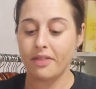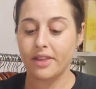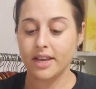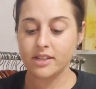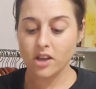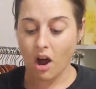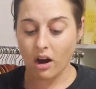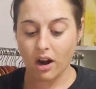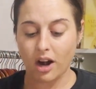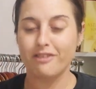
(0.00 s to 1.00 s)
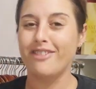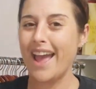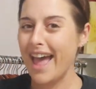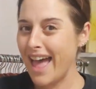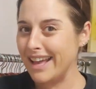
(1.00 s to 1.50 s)
and these are
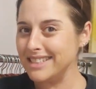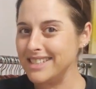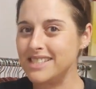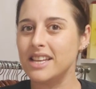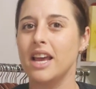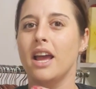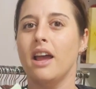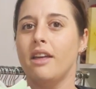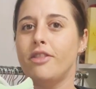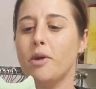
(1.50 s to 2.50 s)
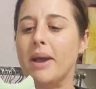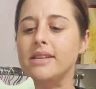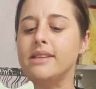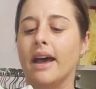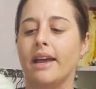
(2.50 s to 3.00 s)
Vans. They're my
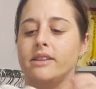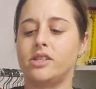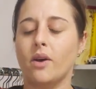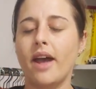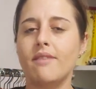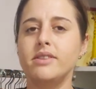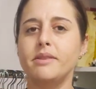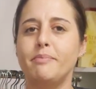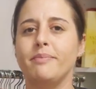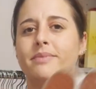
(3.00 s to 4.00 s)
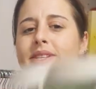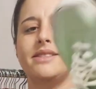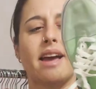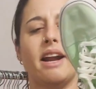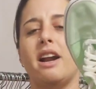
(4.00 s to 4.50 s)
size, so I haven't
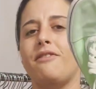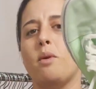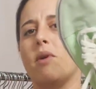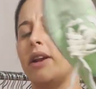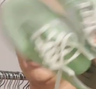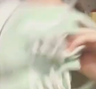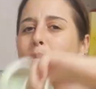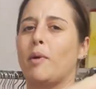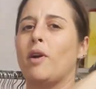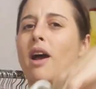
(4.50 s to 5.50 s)
decided if I want to keep them or